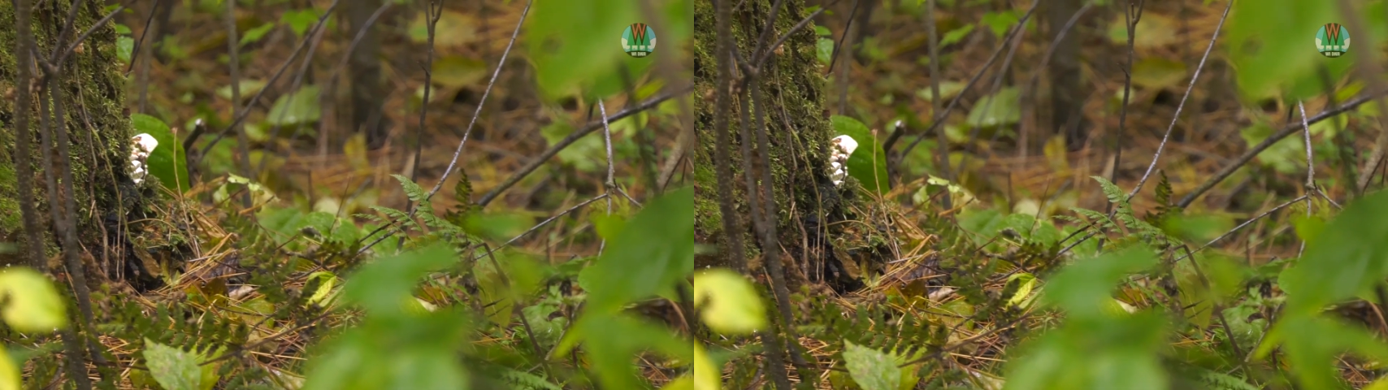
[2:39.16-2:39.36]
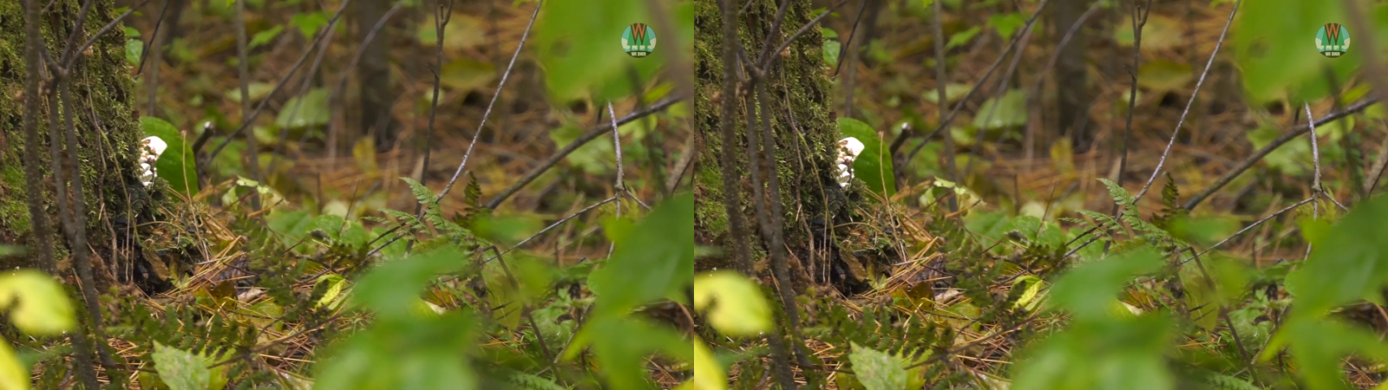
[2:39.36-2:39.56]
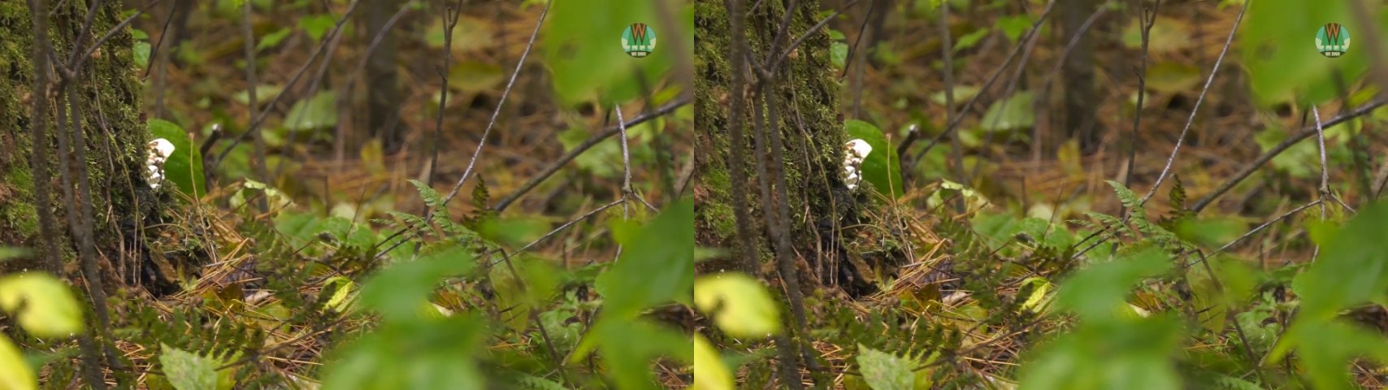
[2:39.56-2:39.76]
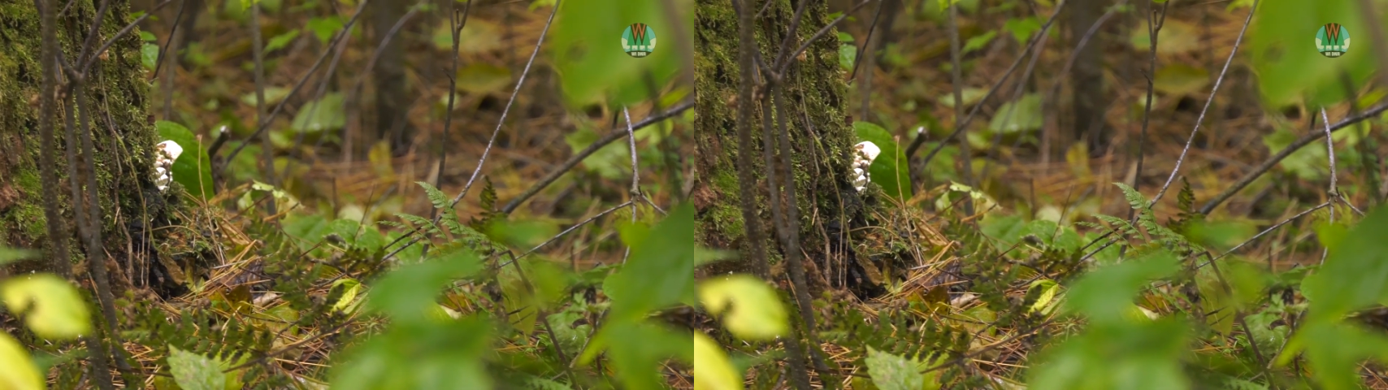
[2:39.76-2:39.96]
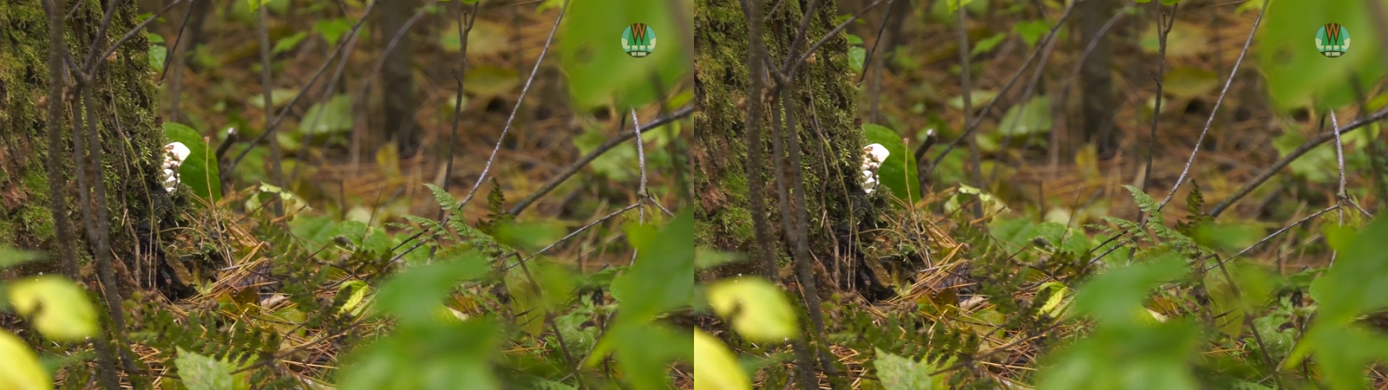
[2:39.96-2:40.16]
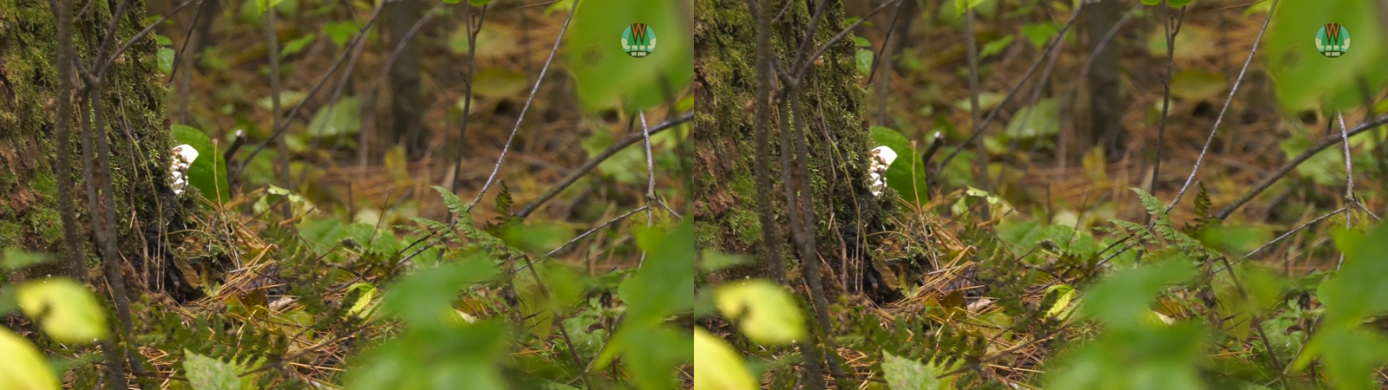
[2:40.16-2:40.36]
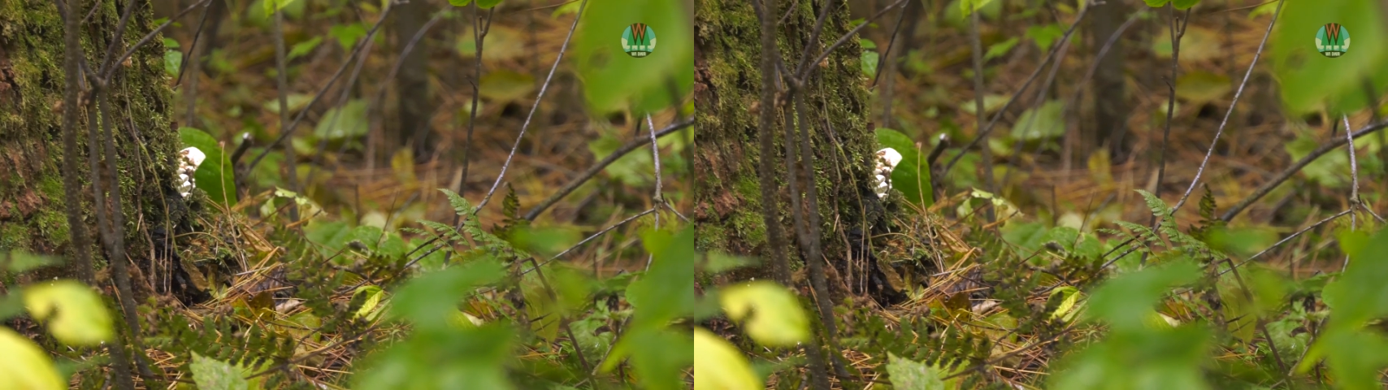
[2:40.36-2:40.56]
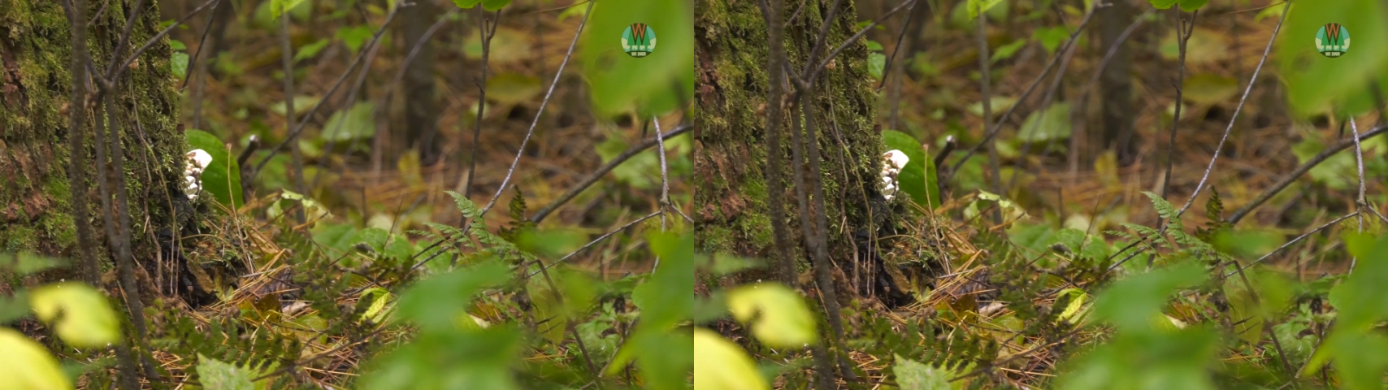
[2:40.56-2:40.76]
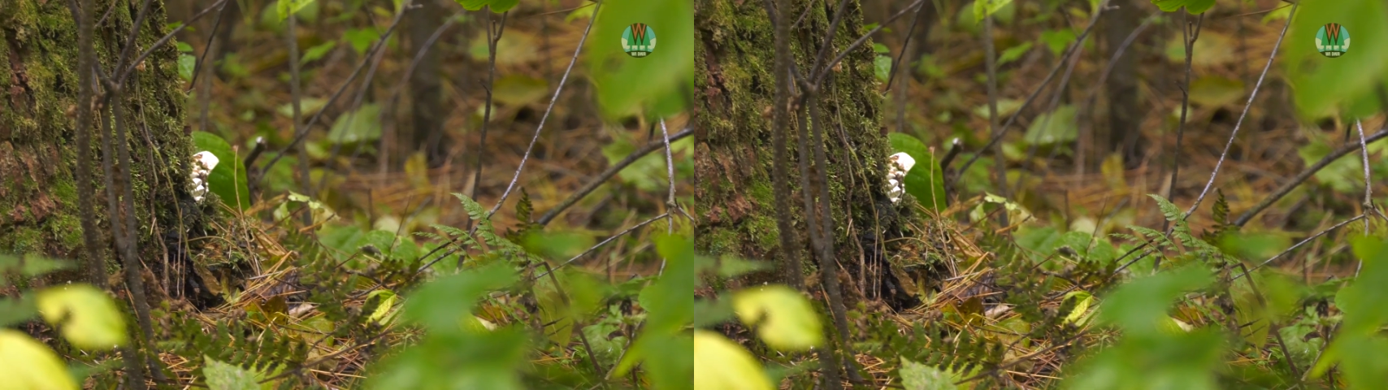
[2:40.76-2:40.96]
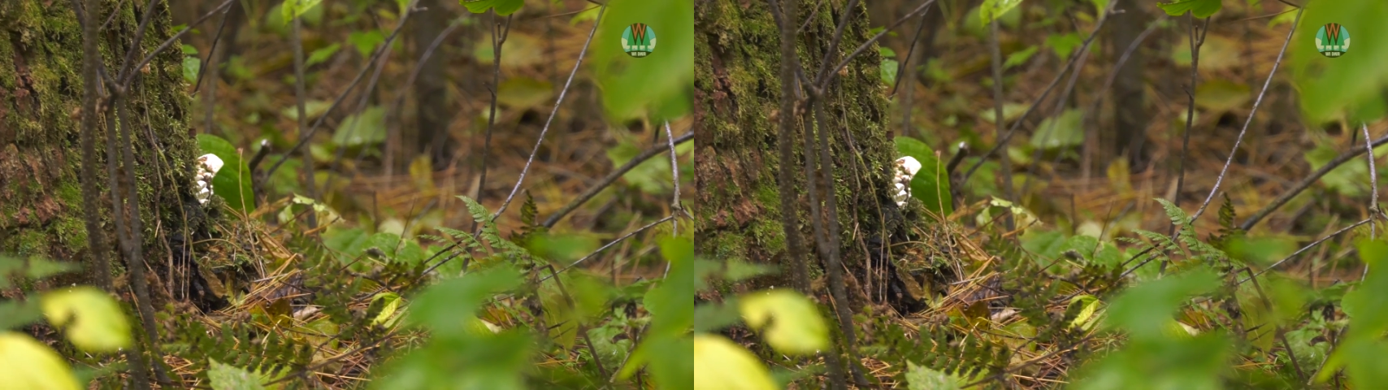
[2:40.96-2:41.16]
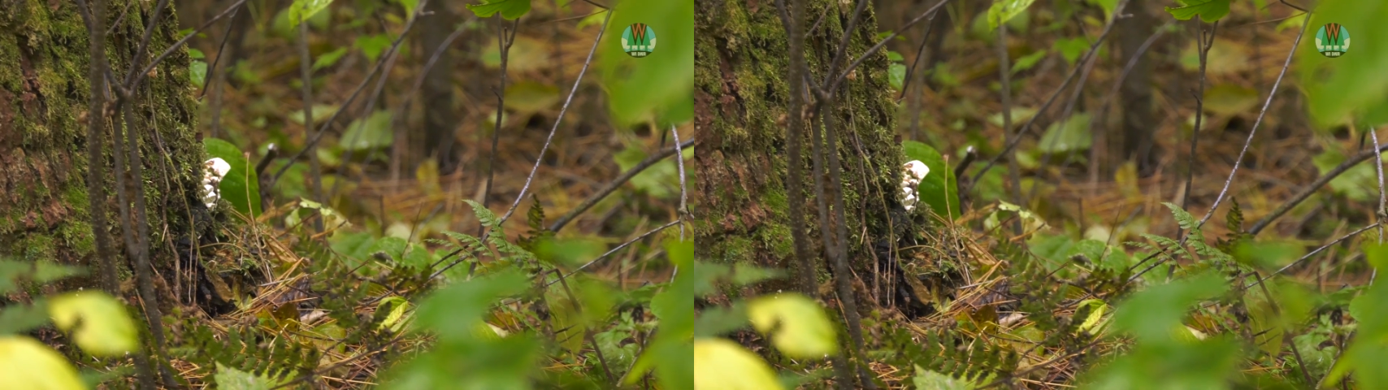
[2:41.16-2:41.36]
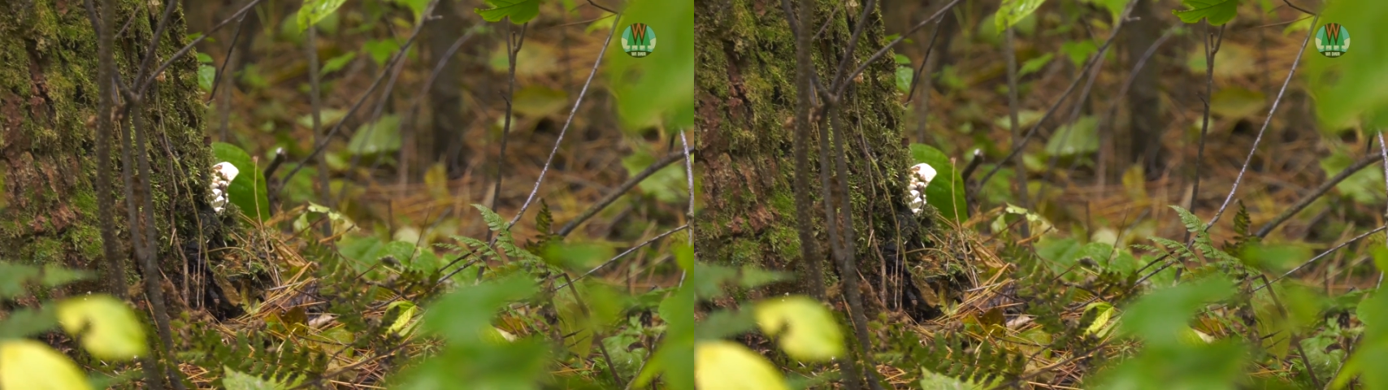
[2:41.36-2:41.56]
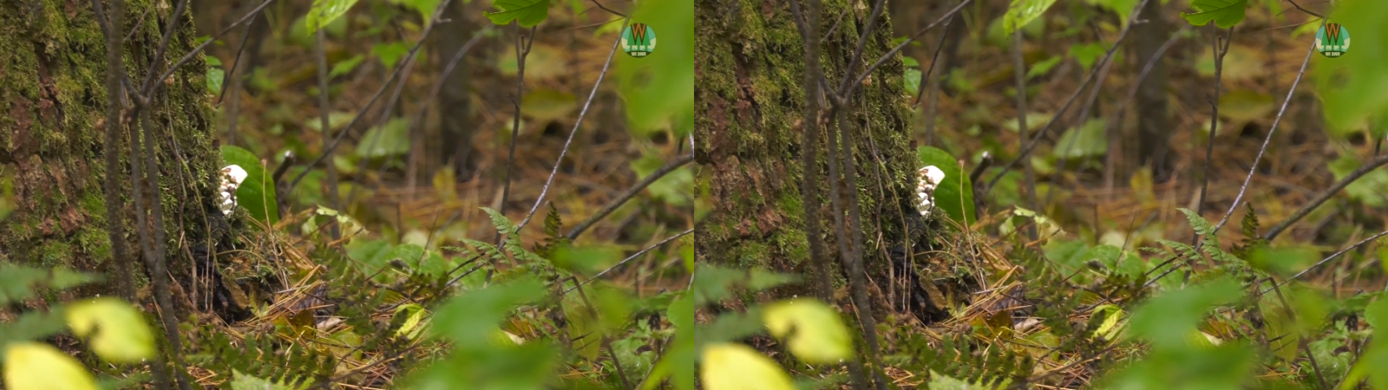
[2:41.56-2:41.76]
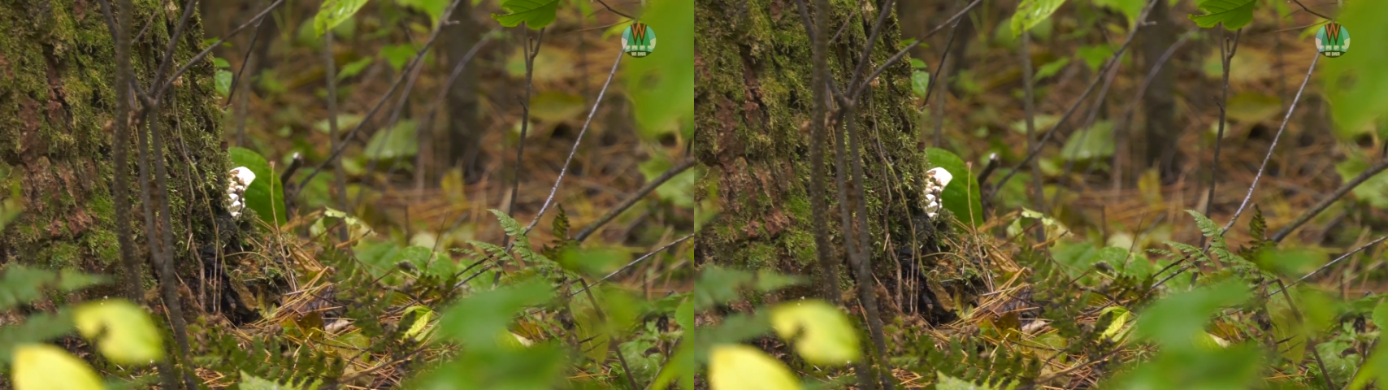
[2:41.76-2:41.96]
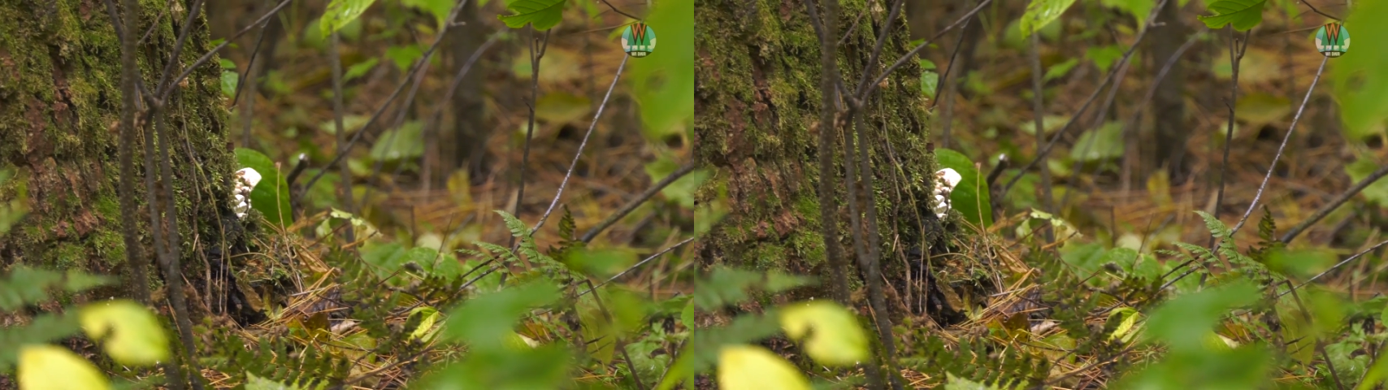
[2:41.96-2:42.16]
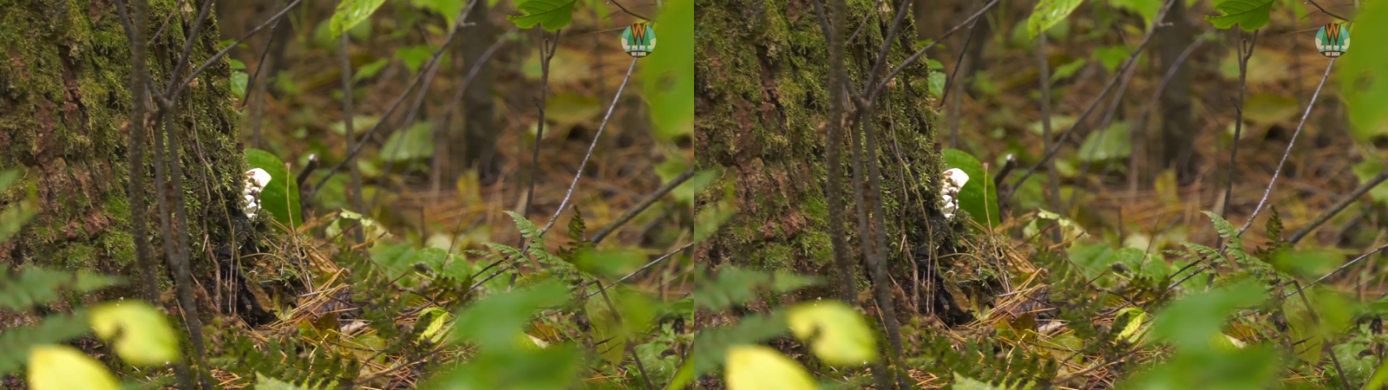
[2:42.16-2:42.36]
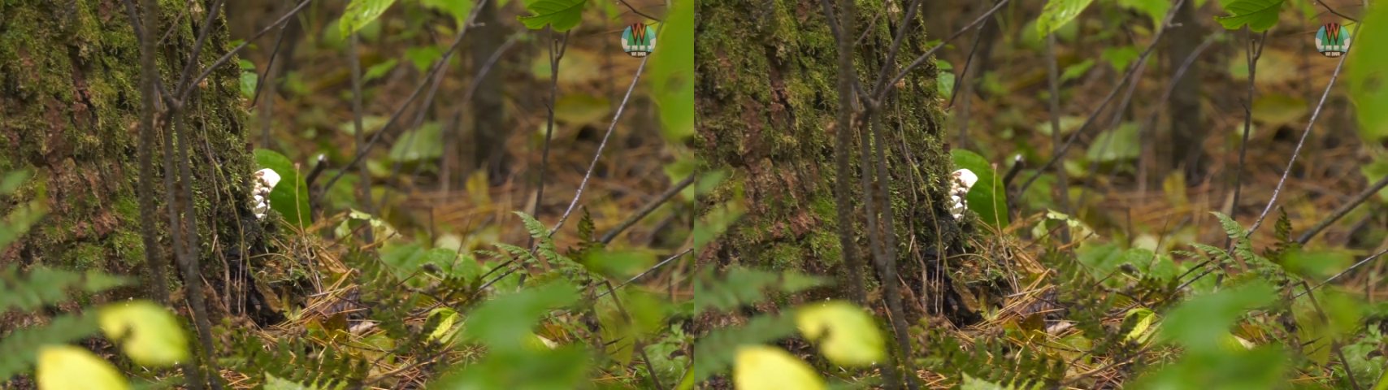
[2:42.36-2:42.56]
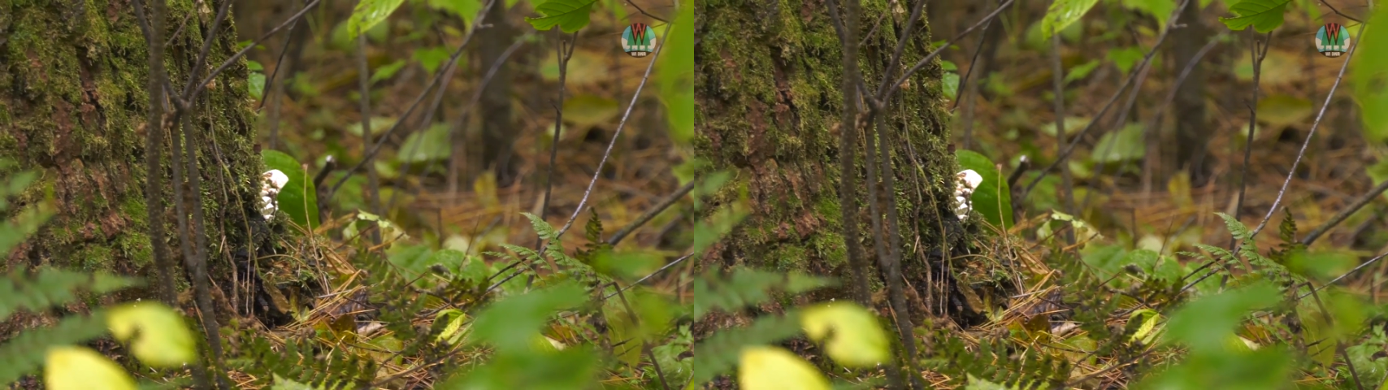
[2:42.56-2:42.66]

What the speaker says: [unreadable: no face in view]